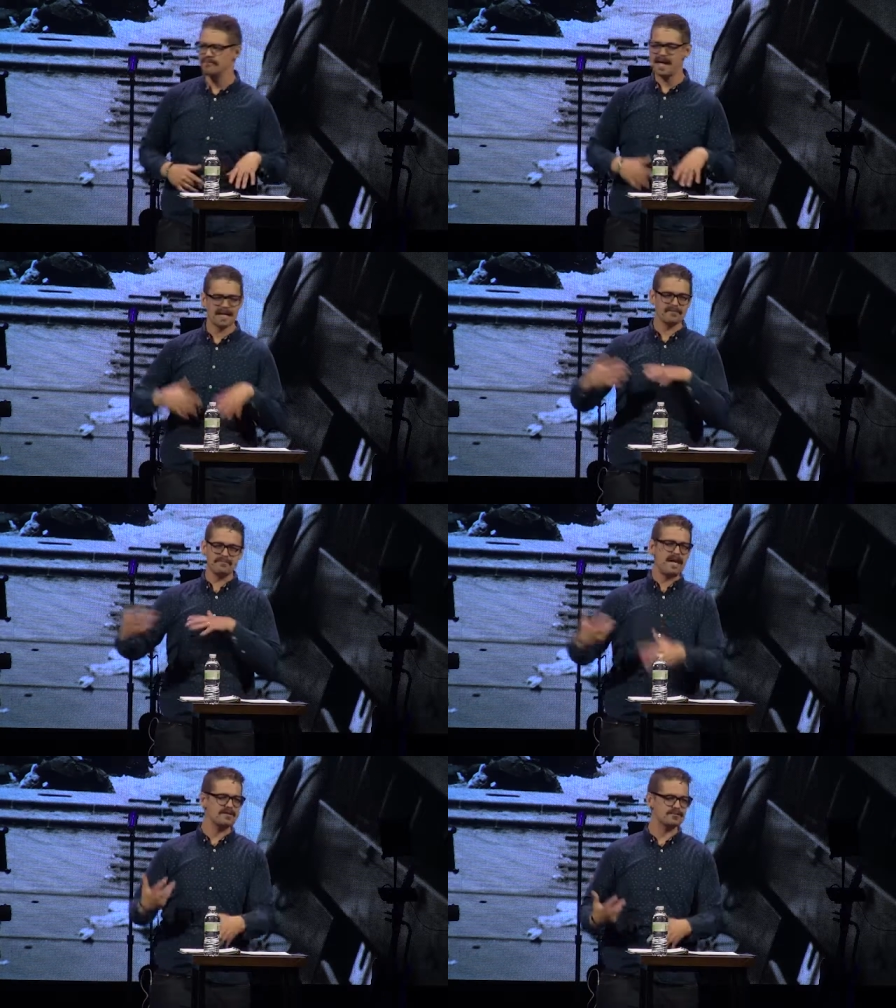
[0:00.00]
make
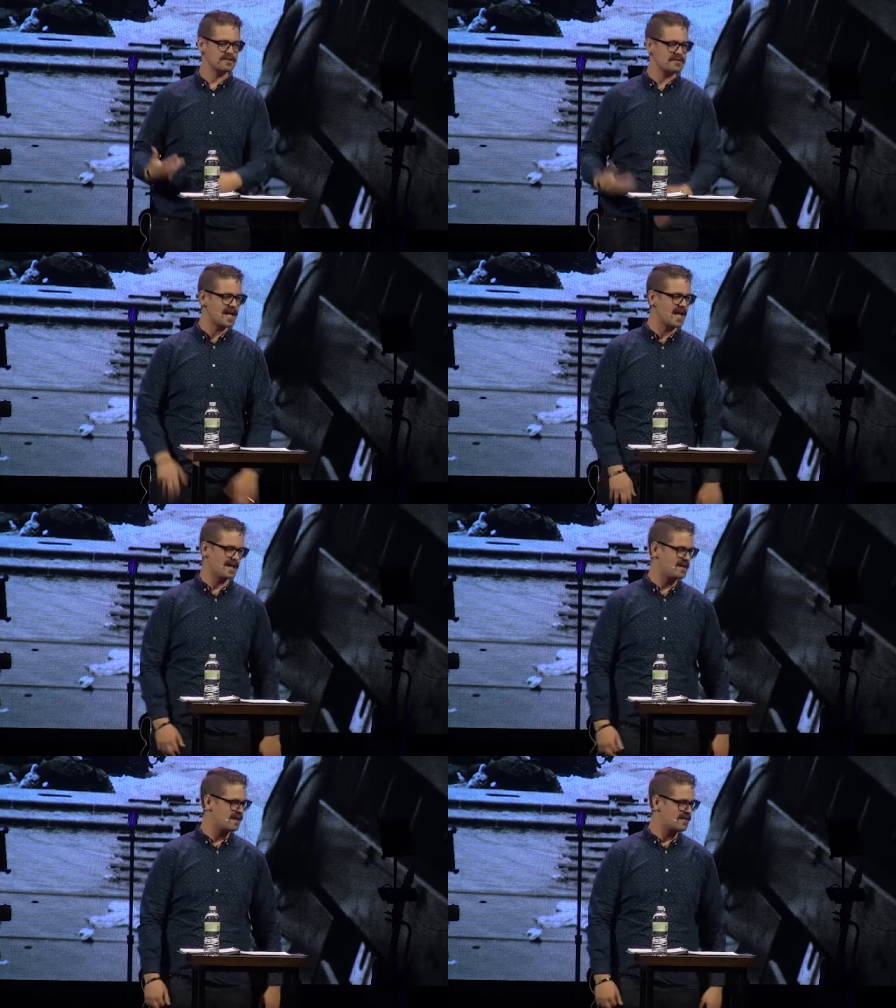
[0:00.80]
amends with
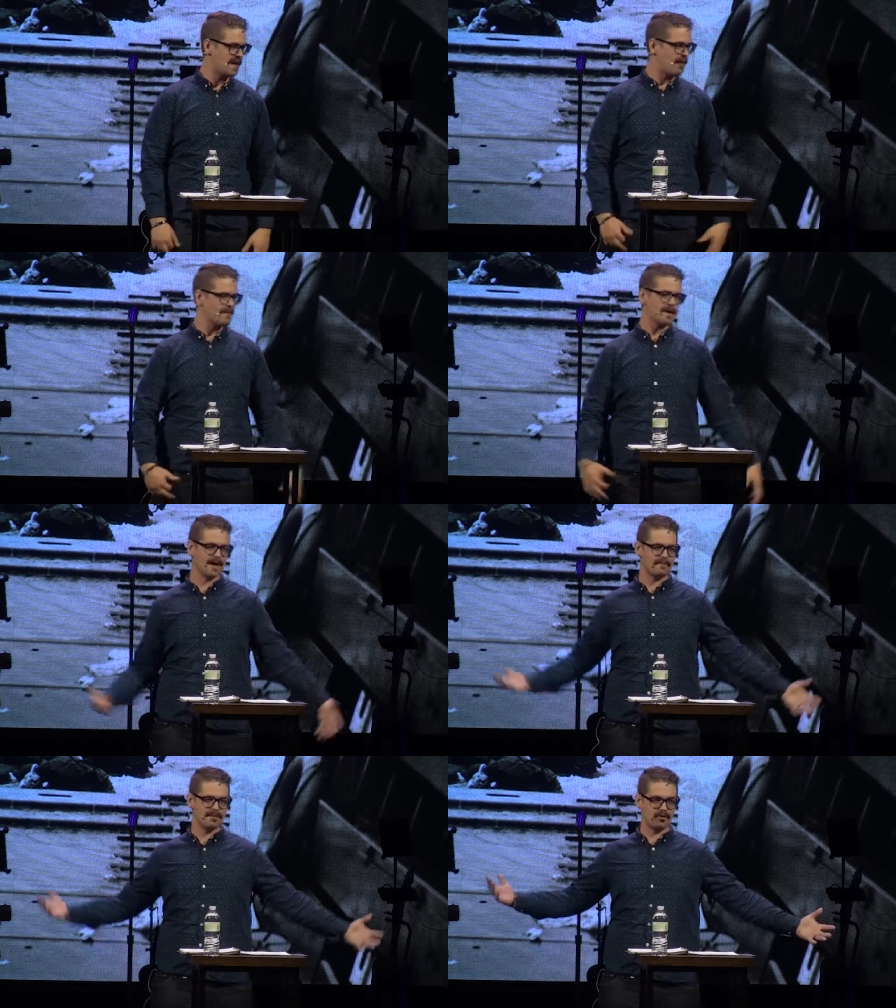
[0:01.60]
Ned. And now
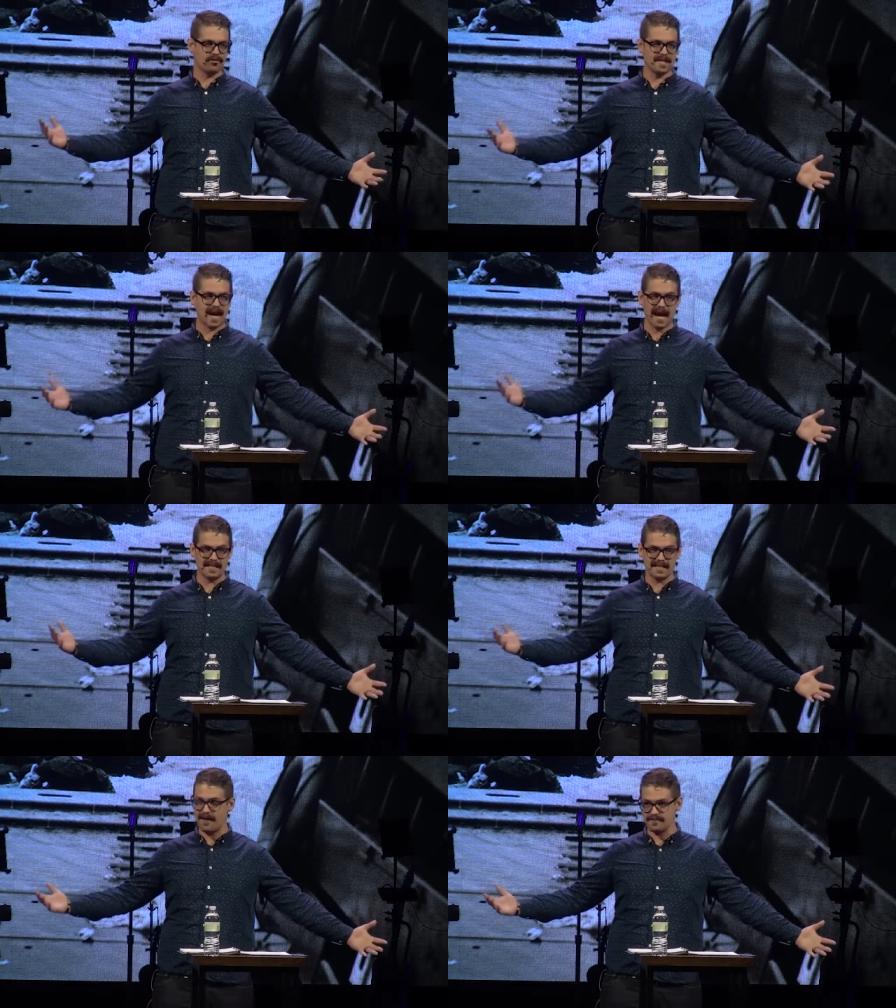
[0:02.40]
maybe I'm the only guy
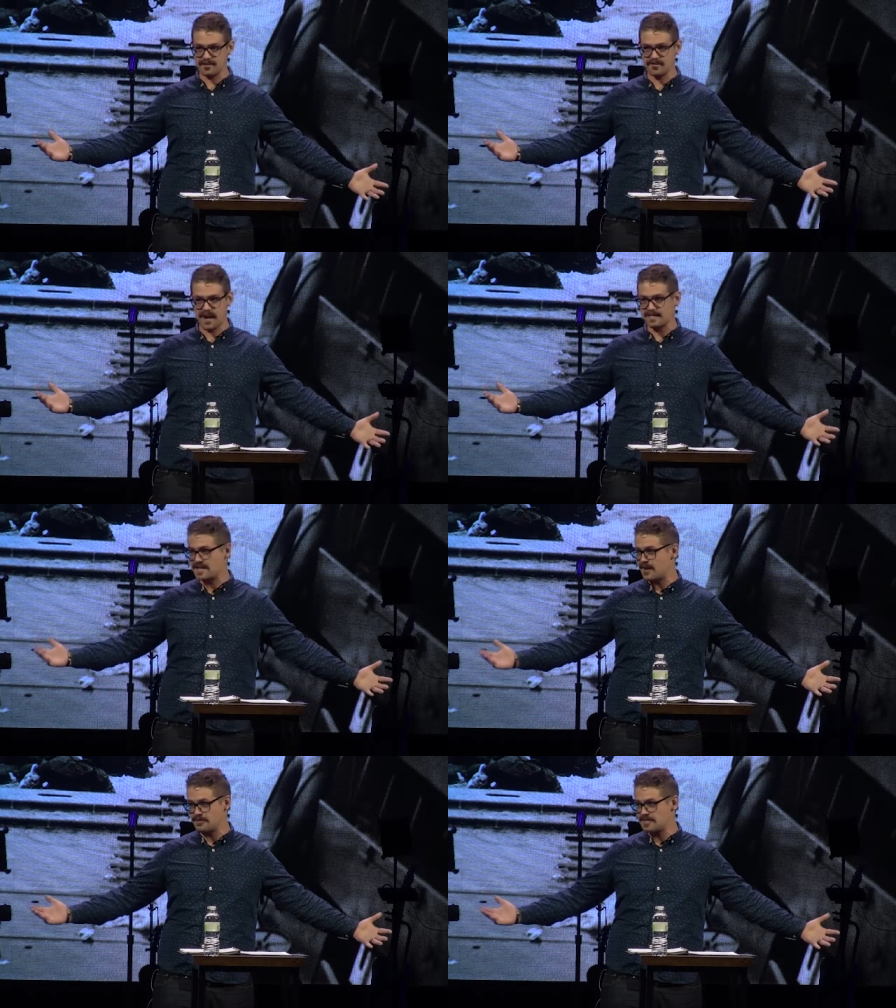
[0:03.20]
in the office who
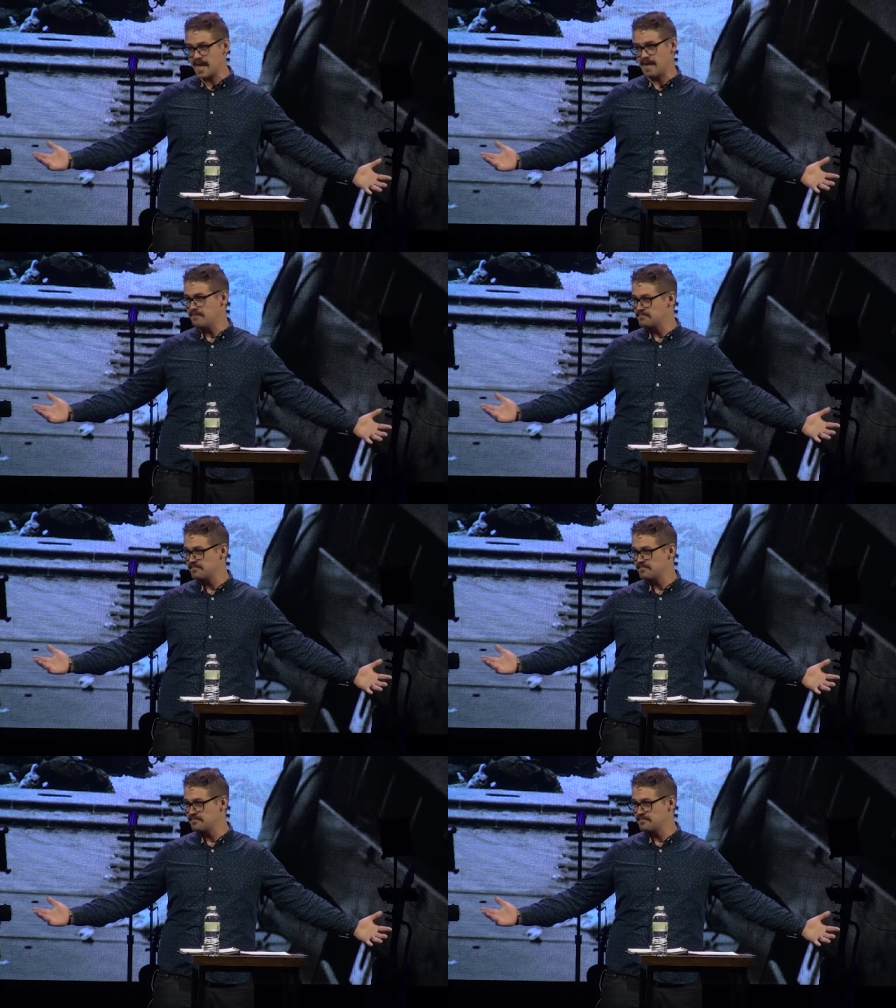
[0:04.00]
hangs out with Ned.